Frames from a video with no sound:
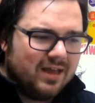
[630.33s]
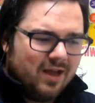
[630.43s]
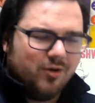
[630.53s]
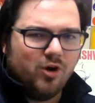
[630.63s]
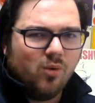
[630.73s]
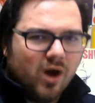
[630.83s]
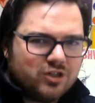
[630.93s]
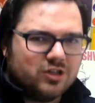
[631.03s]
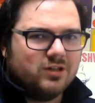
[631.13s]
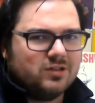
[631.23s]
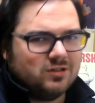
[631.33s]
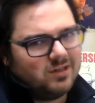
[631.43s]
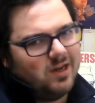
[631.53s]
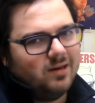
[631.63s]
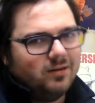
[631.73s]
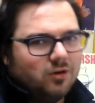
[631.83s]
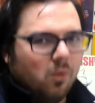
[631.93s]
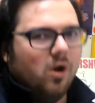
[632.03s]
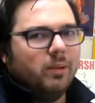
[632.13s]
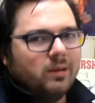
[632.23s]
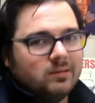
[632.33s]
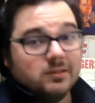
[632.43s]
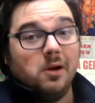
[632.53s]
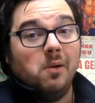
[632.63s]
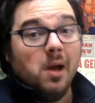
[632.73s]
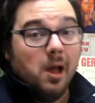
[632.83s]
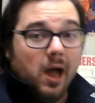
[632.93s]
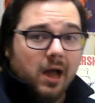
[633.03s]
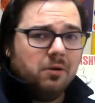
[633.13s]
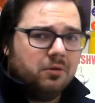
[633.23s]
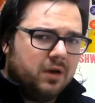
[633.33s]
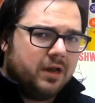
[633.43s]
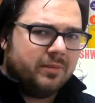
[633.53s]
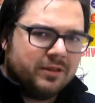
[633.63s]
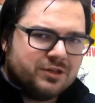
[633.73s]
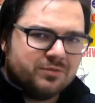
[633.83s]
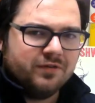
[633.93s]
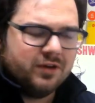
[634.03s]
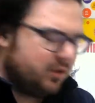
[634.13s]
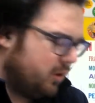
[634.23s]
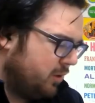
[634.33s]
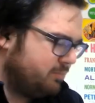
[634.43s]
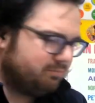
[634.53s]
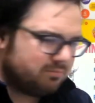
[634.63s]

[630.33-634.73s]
And when you watch it, it's just kind of underwhelming. So I wouldn't recommend this movie at all.